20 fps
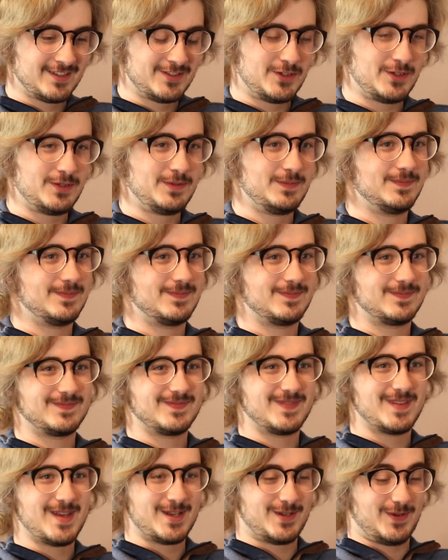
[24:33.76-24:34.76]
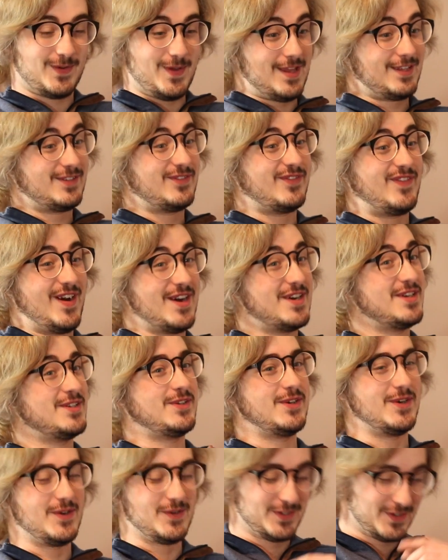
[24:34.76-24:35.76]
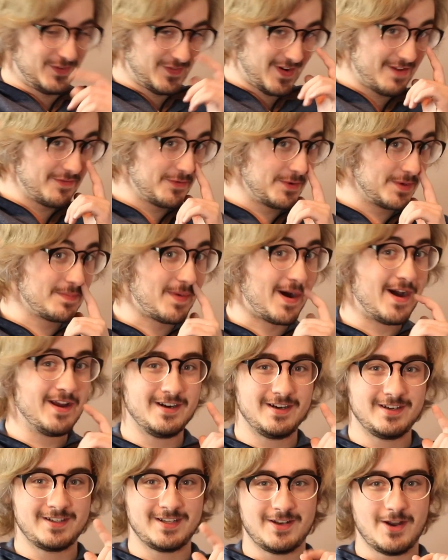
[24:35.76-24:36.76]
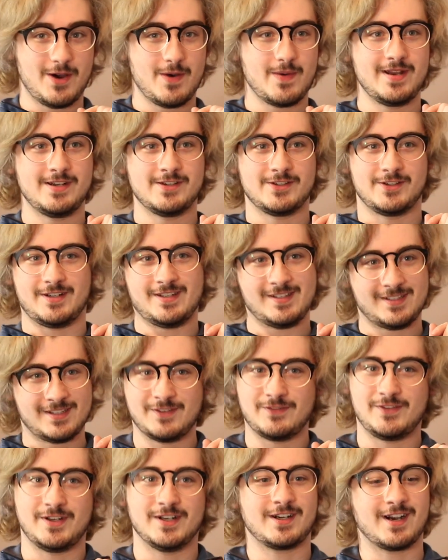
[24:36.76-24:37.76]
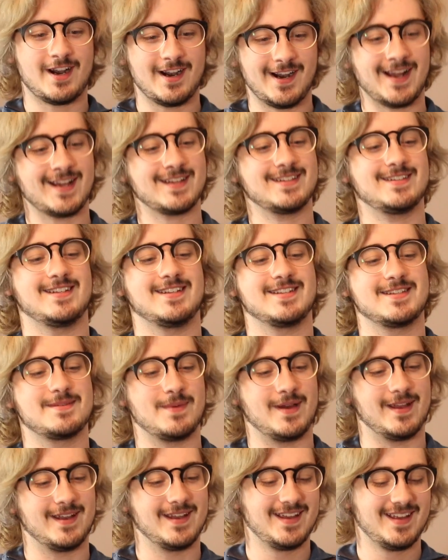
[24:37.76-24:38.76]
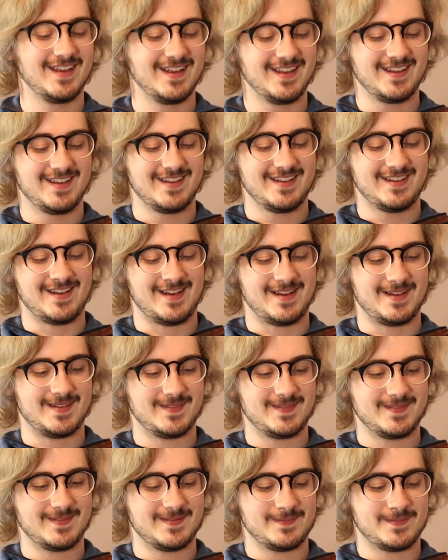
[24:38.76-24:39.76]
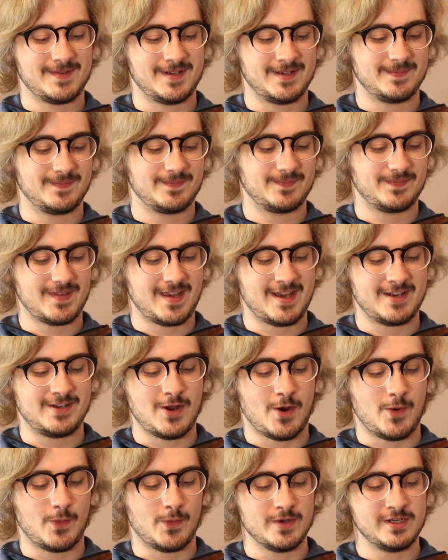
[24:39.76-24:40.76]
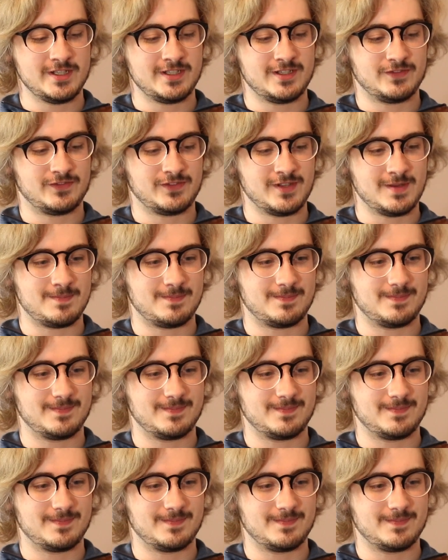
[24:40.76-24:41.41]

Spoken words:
That's true. That's very true. Surviving with minor to no injuries, severe car accidents. But yeah. But I don't wish to flip